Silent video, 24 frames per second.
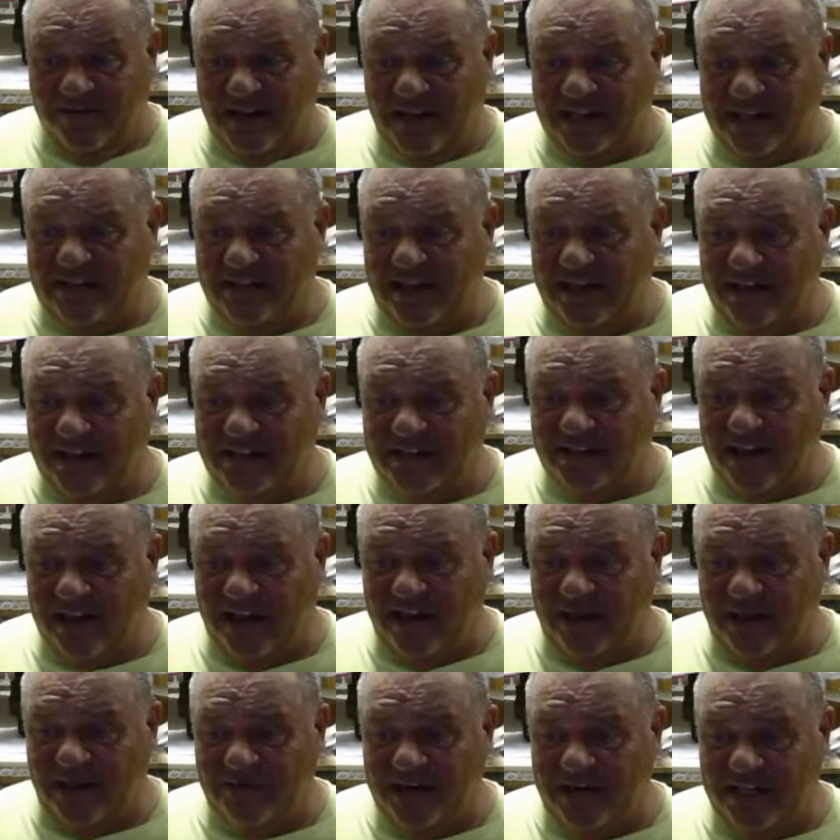fact, the next
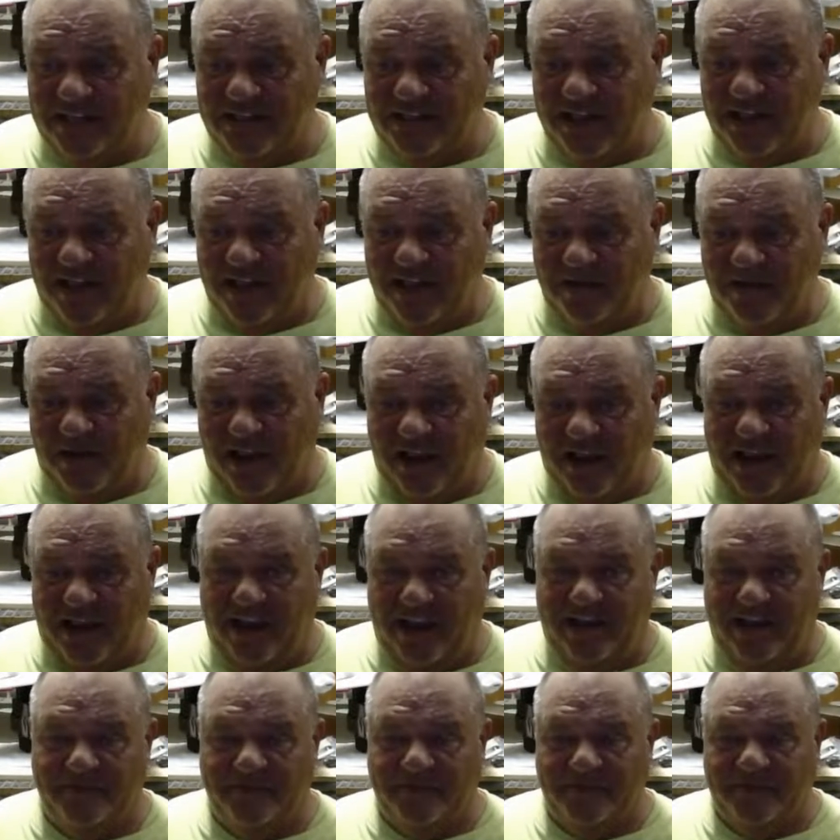time I